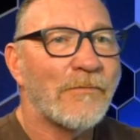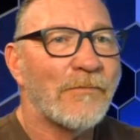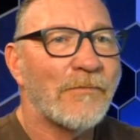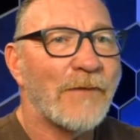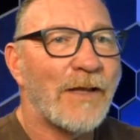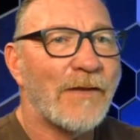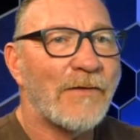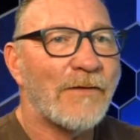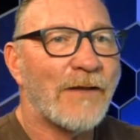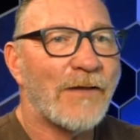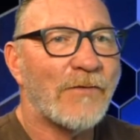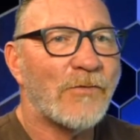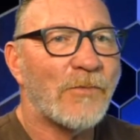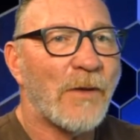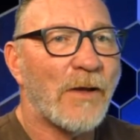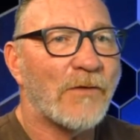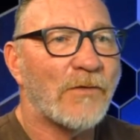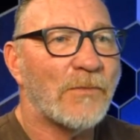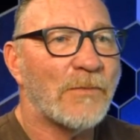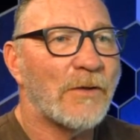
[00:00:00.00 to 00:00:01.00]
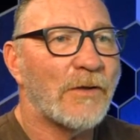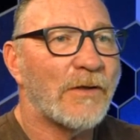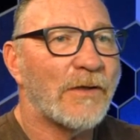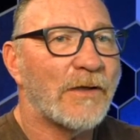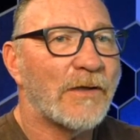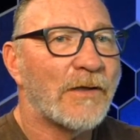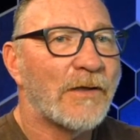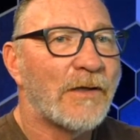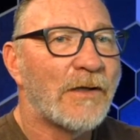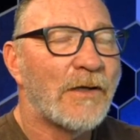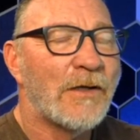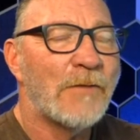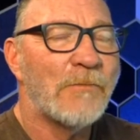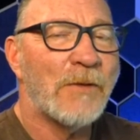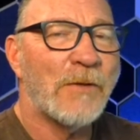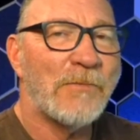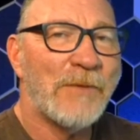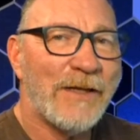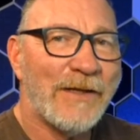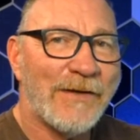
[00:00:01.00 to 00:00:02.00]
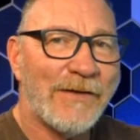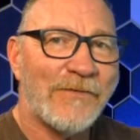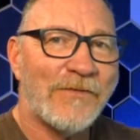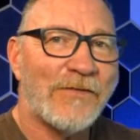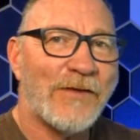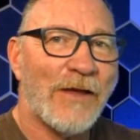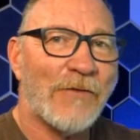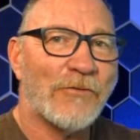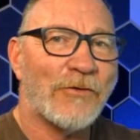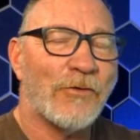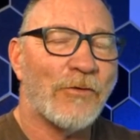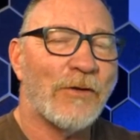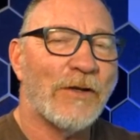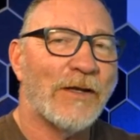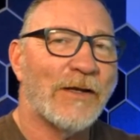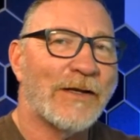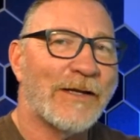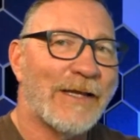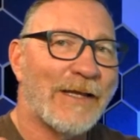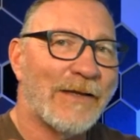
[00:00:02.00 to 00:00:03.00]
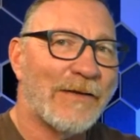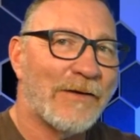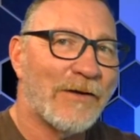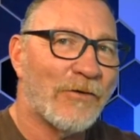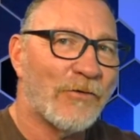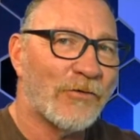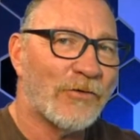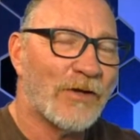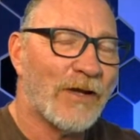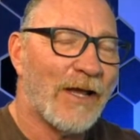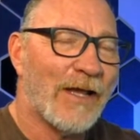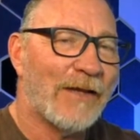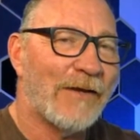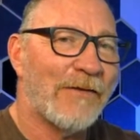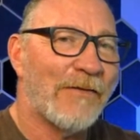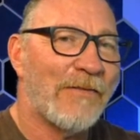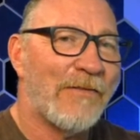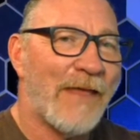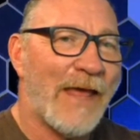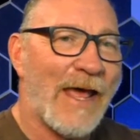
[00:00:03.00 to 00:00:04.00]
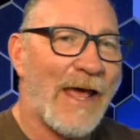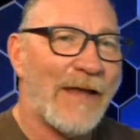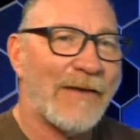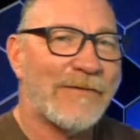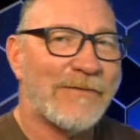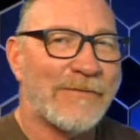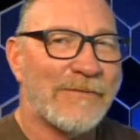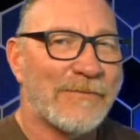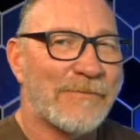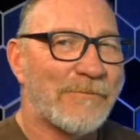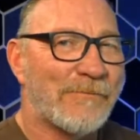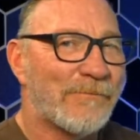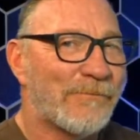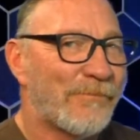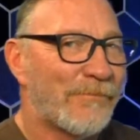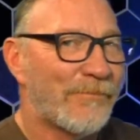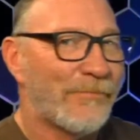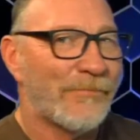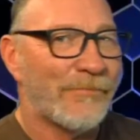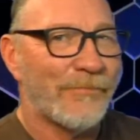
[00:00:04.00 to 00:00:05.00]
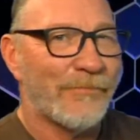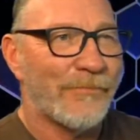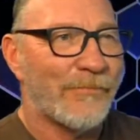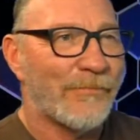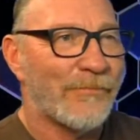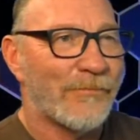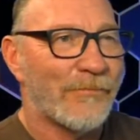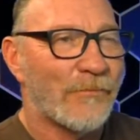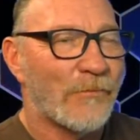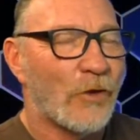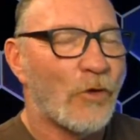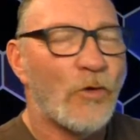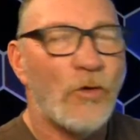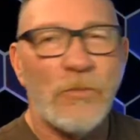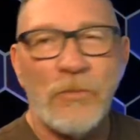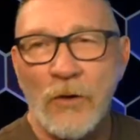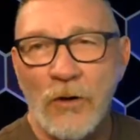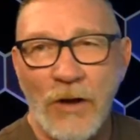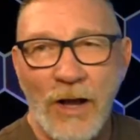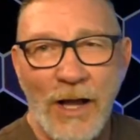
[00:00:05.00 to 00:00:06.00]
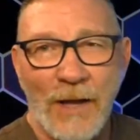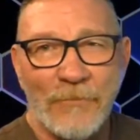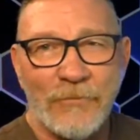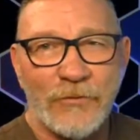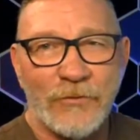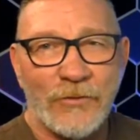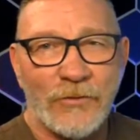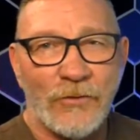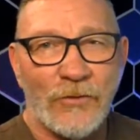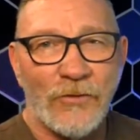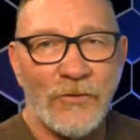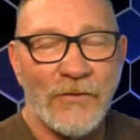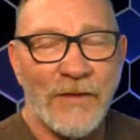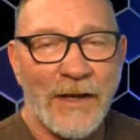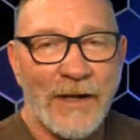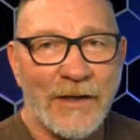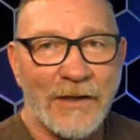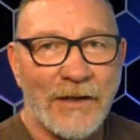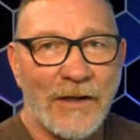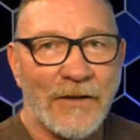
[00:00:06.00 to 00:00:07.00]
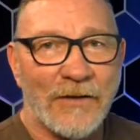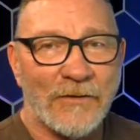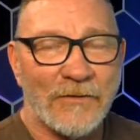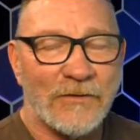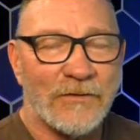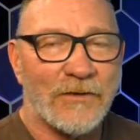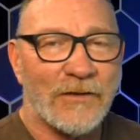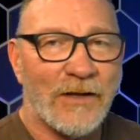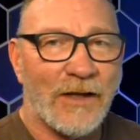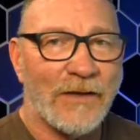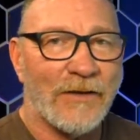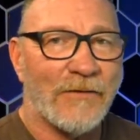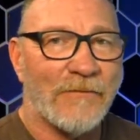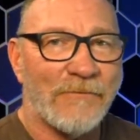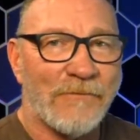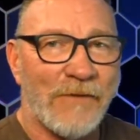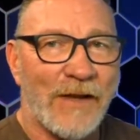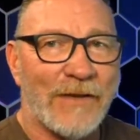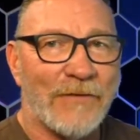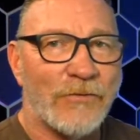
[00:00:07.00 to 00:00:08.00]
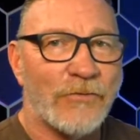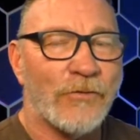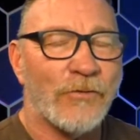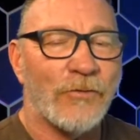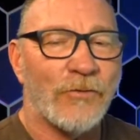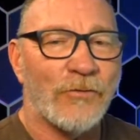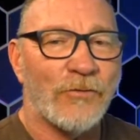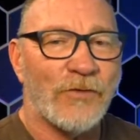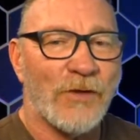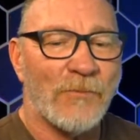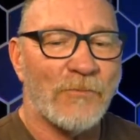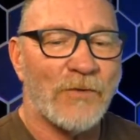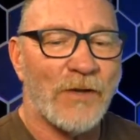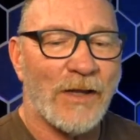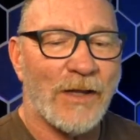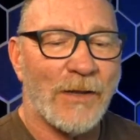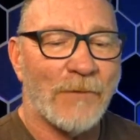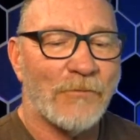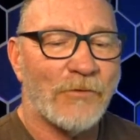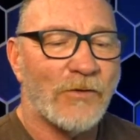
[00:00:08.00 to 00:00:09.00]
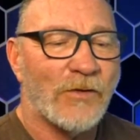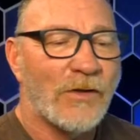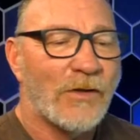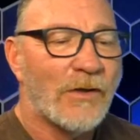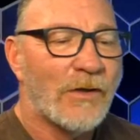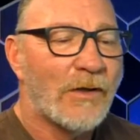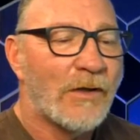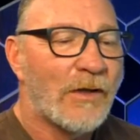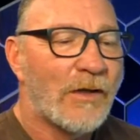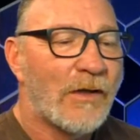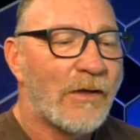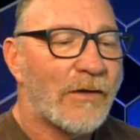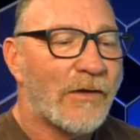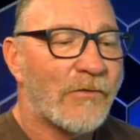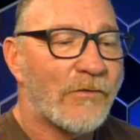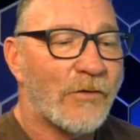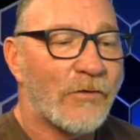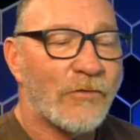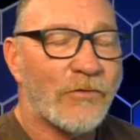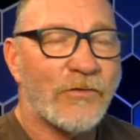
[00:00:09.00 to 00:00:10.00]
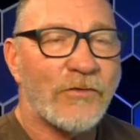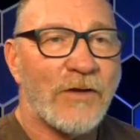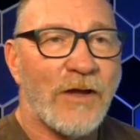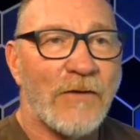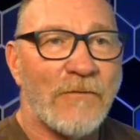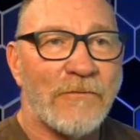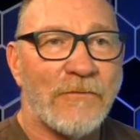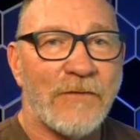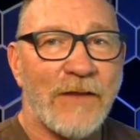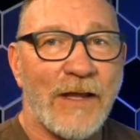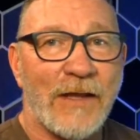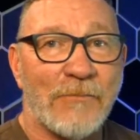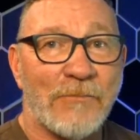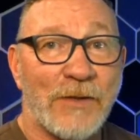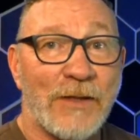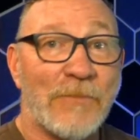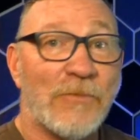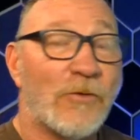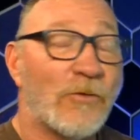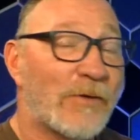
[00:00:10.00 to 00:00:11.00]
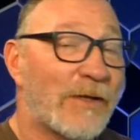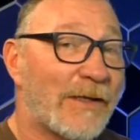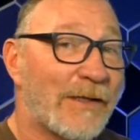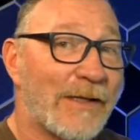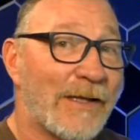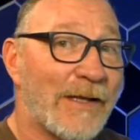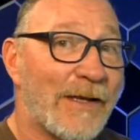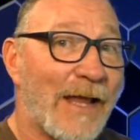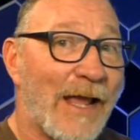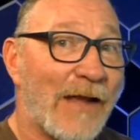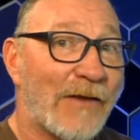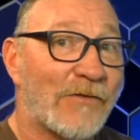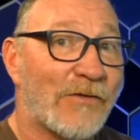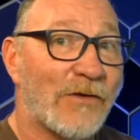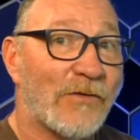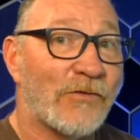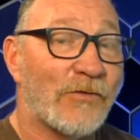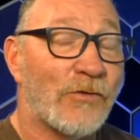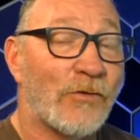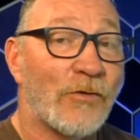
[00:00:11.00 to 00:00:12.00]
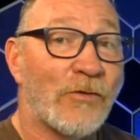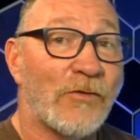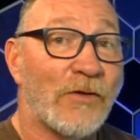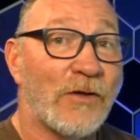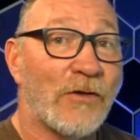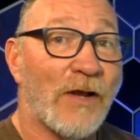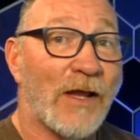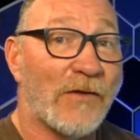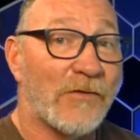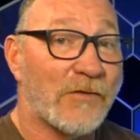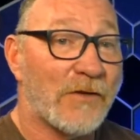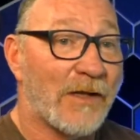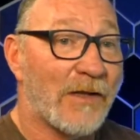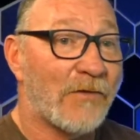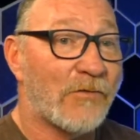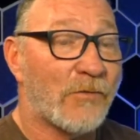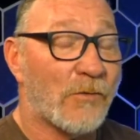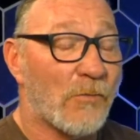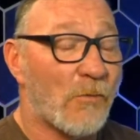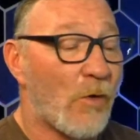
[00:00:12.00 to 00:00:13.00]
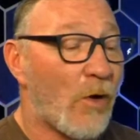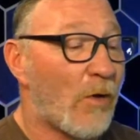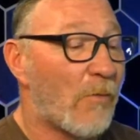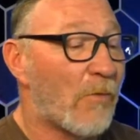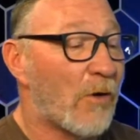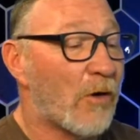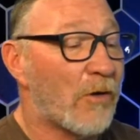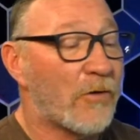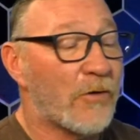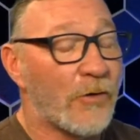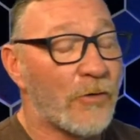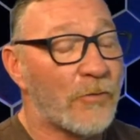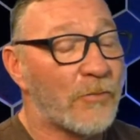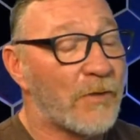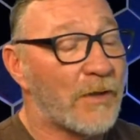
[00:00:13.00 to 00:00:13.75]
That's a possibility. But being in South Korea, again, there's kind of that hoop or obstacle that I got to kind of fight through sometimes, because there's stuff that people can get access to in the United States from Walmart, Home